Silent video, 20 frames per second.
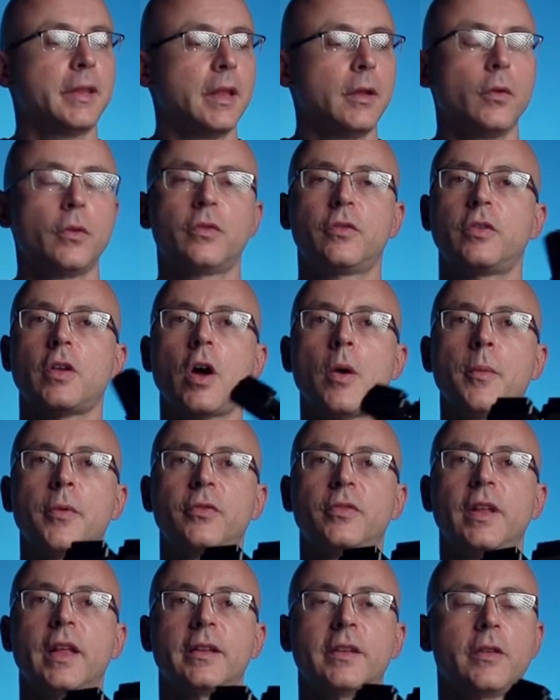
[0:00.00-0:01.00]
that looks
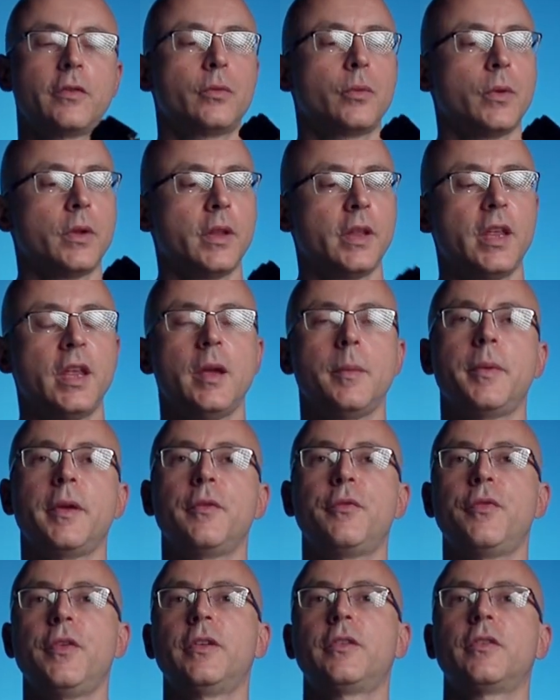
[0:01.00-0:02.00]
almost like this one here, but it
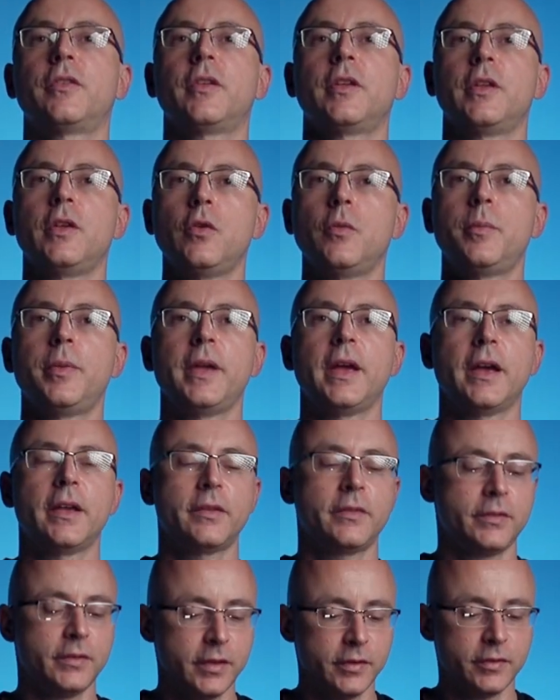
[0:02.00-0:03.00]
features a UPS
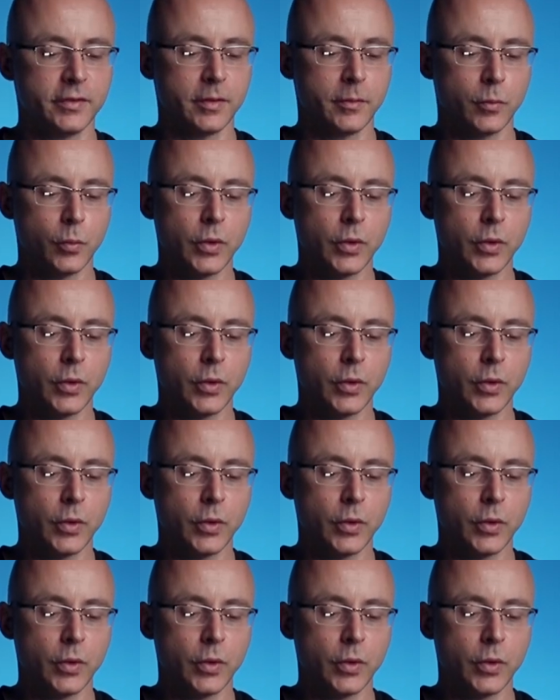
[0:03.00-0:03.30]
system,